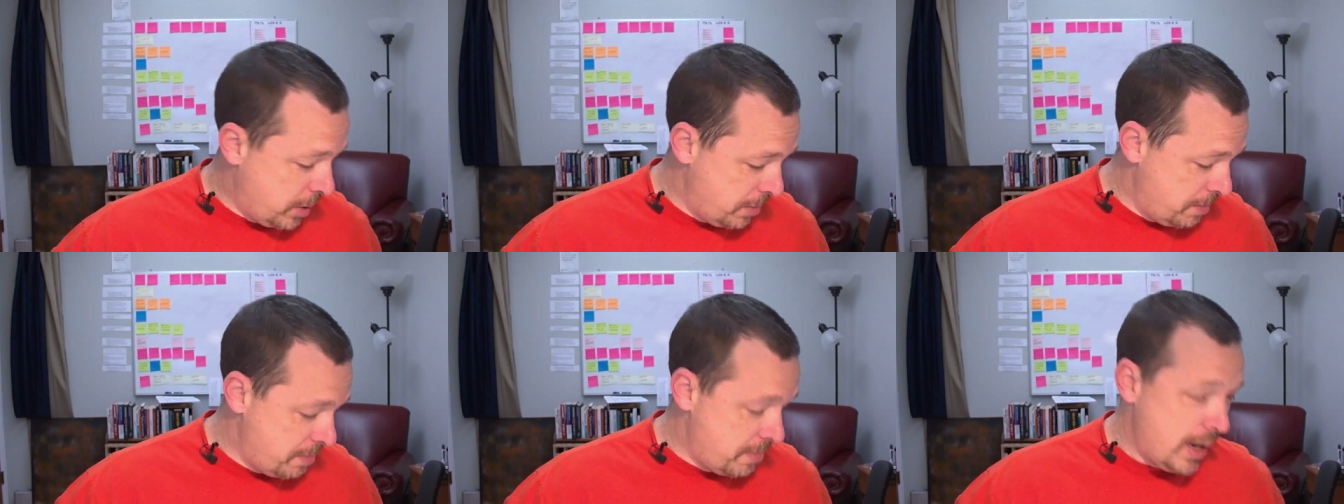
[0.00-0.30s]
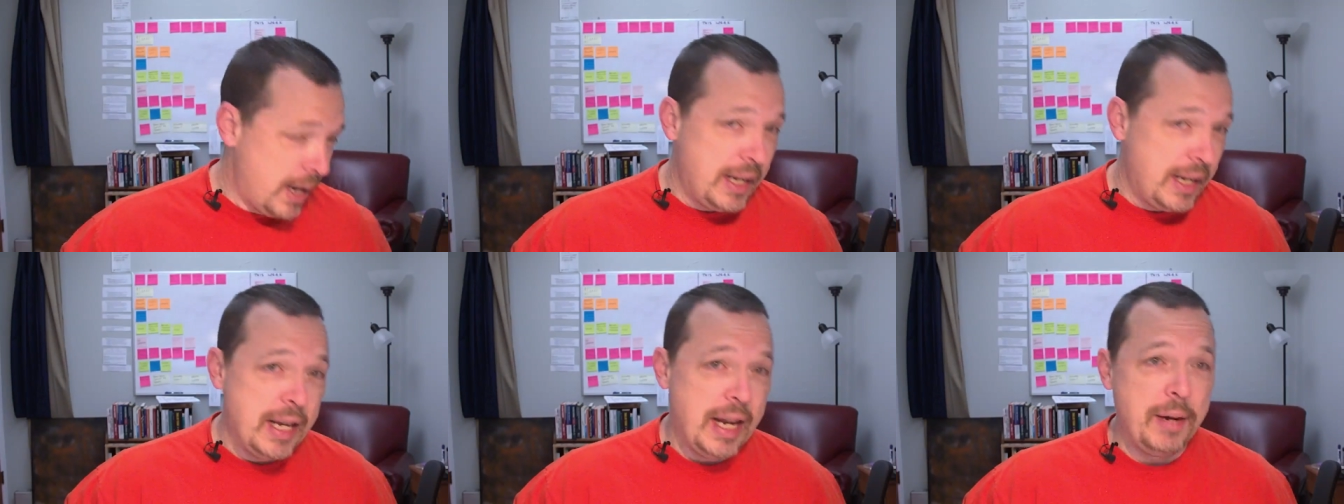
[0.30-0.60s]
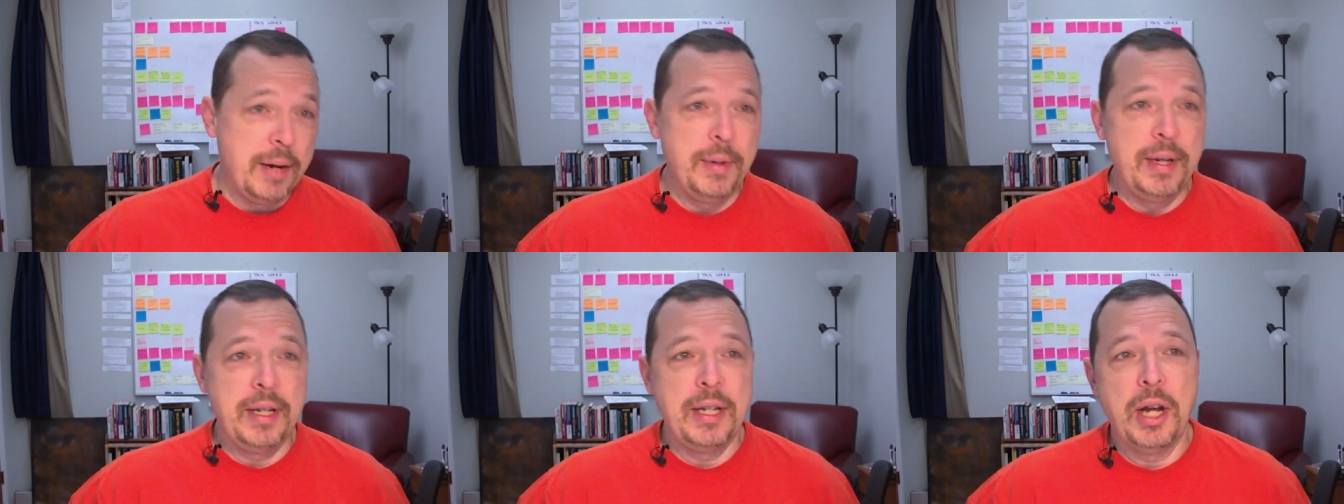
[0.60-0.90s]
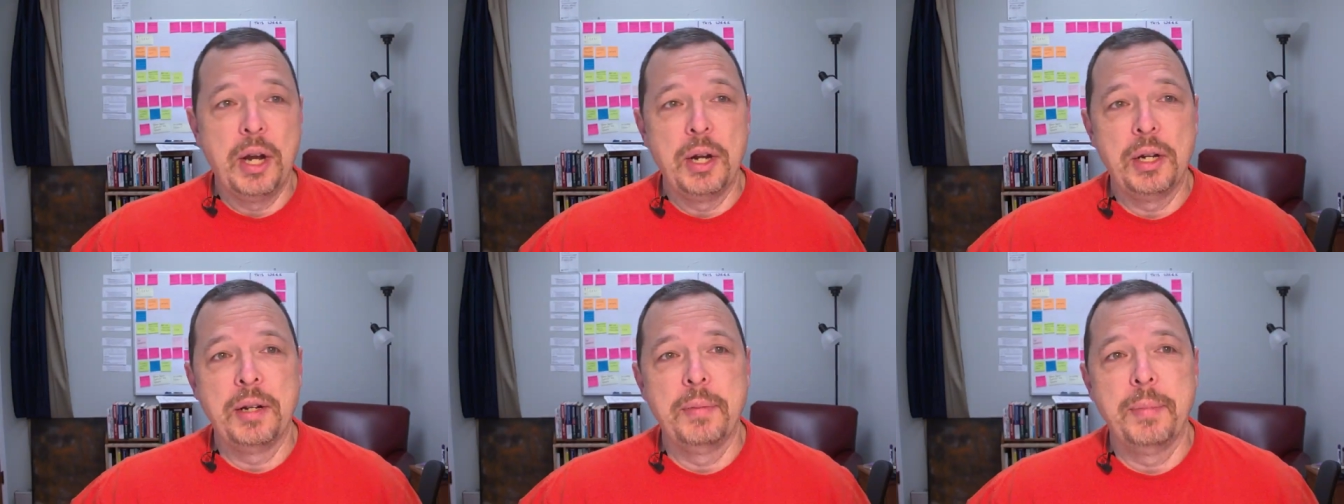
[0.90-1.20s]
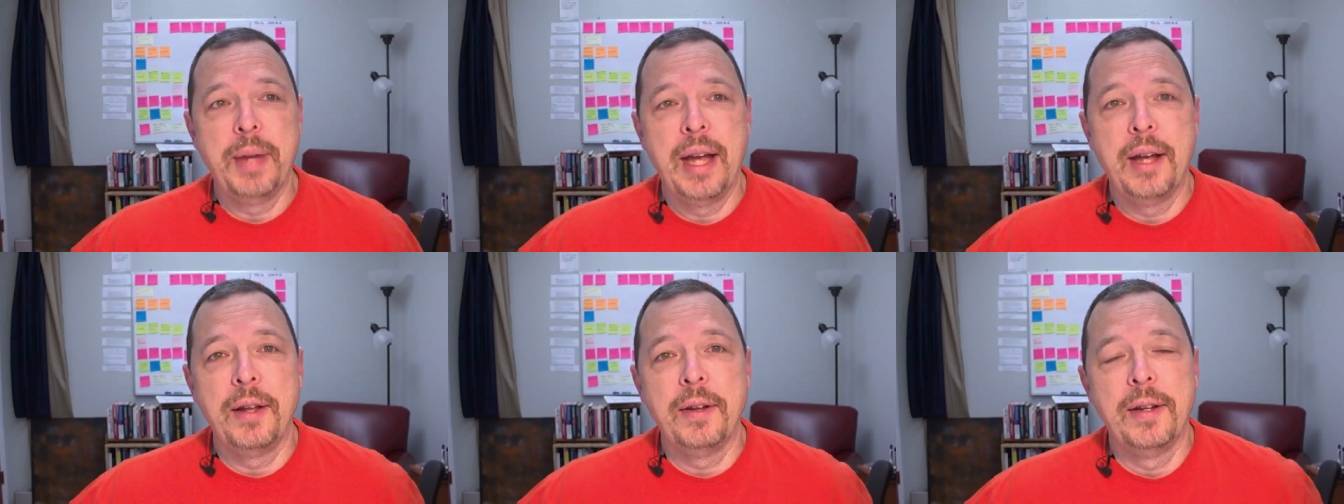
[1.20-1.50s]
On Monday, we talked
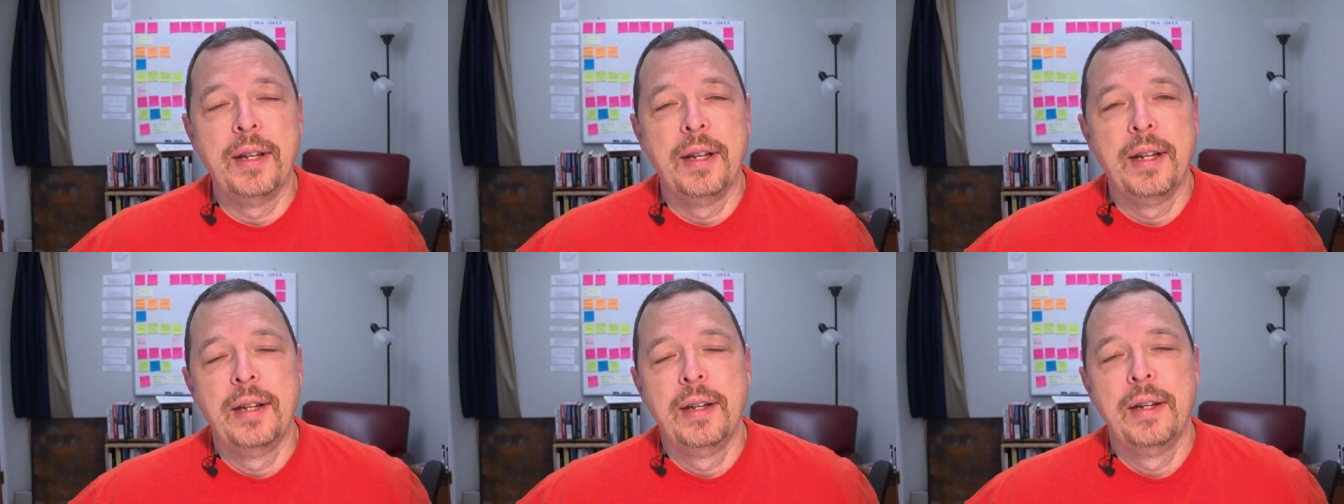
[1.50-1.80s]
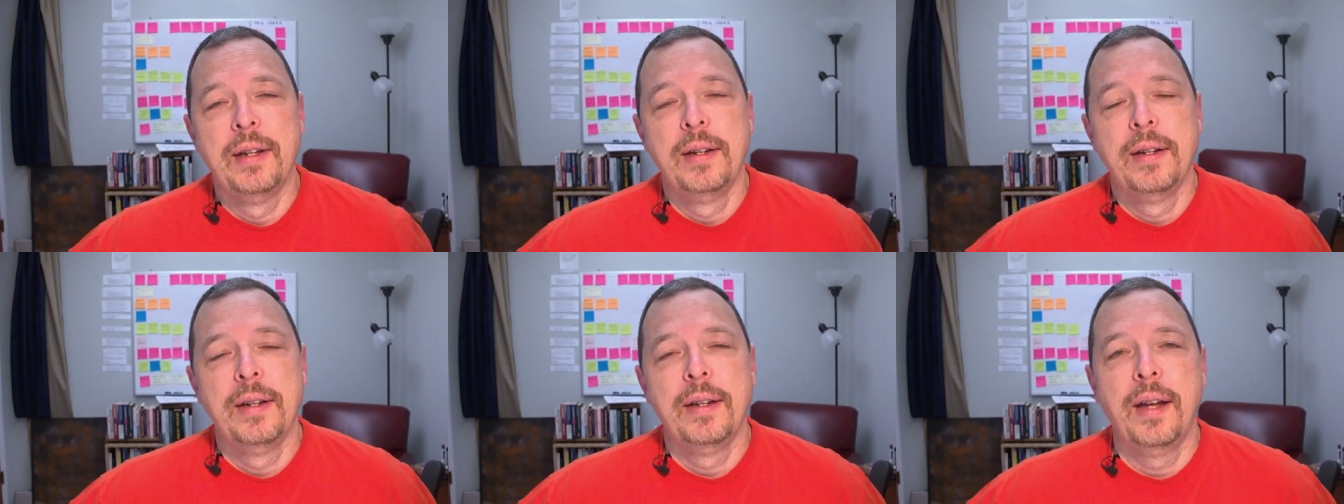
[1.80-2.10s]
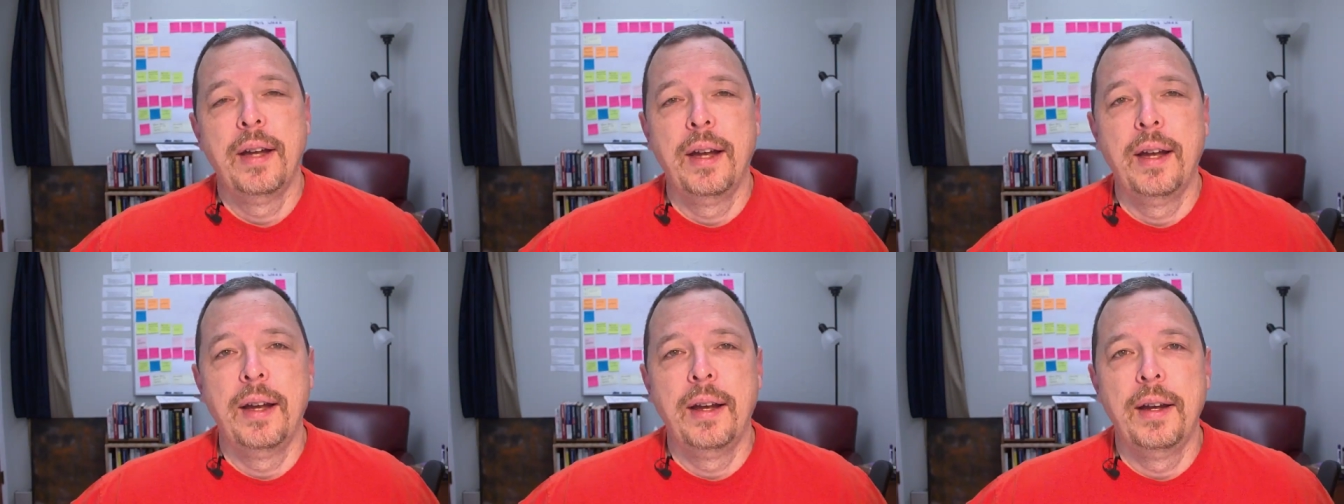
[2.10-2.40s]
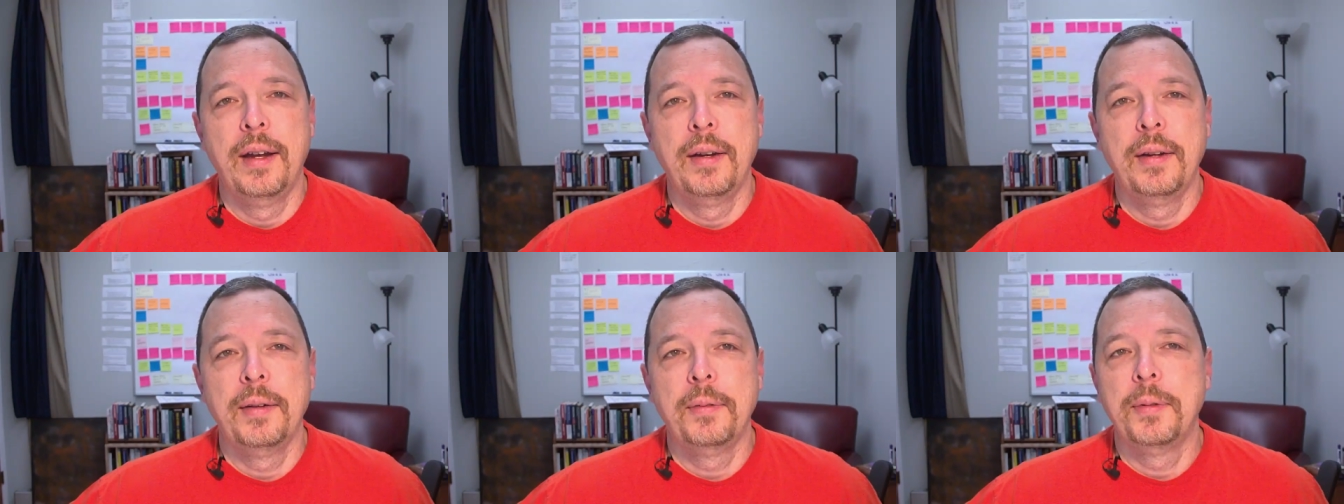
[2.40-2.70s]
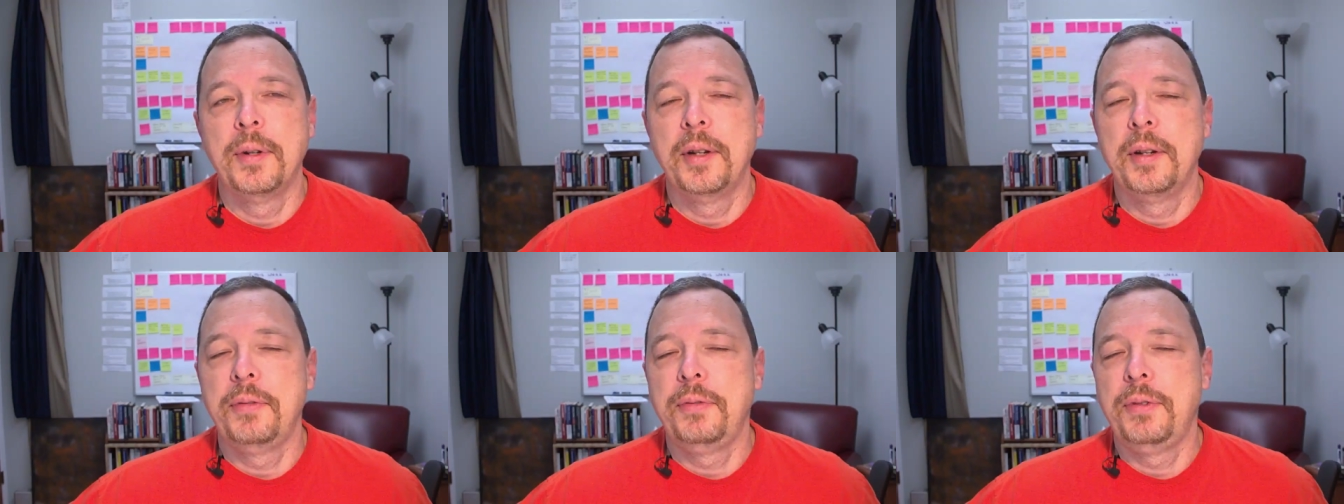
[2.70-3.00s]
about uh,
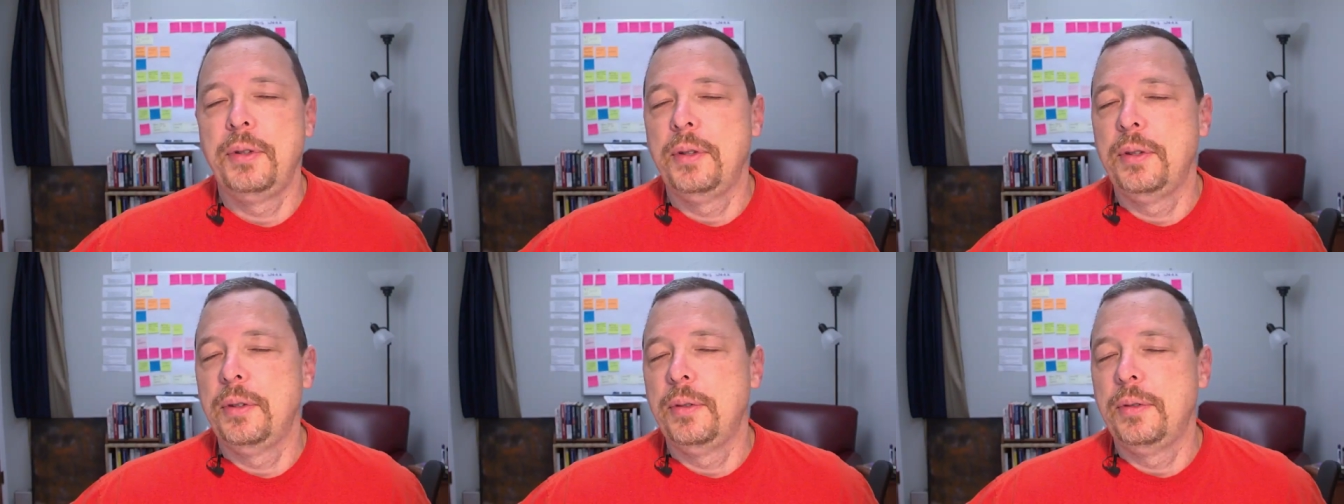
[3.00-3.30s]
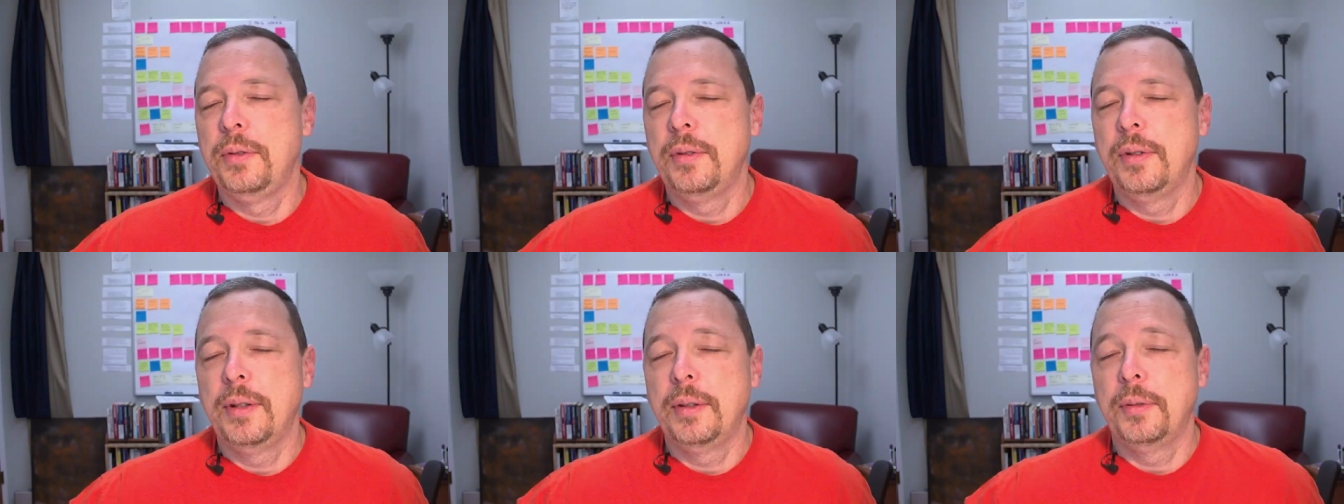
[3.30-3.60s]
what if you,